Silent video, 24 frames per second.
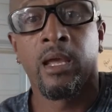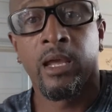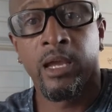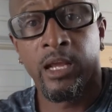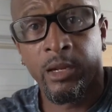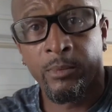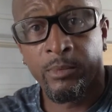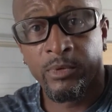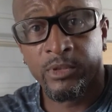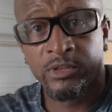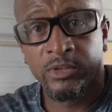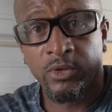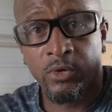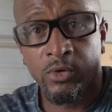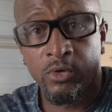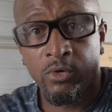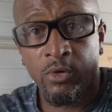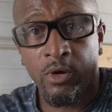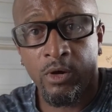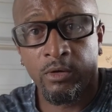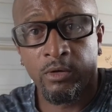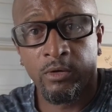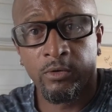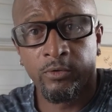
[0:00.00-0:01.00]
And I'm going to show
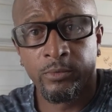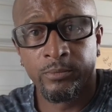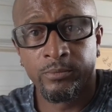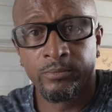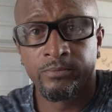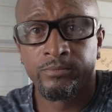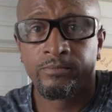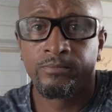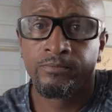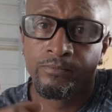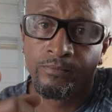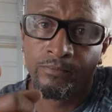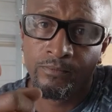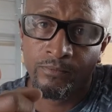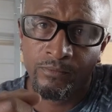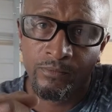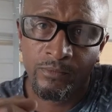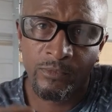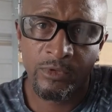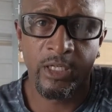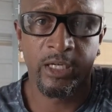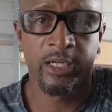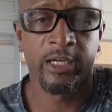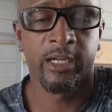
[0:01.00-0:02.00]
you all of them.
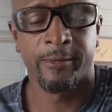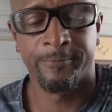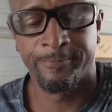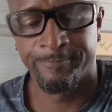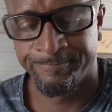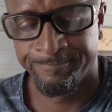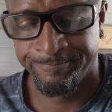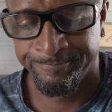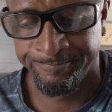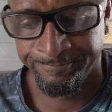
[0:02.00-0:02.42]
Check it out.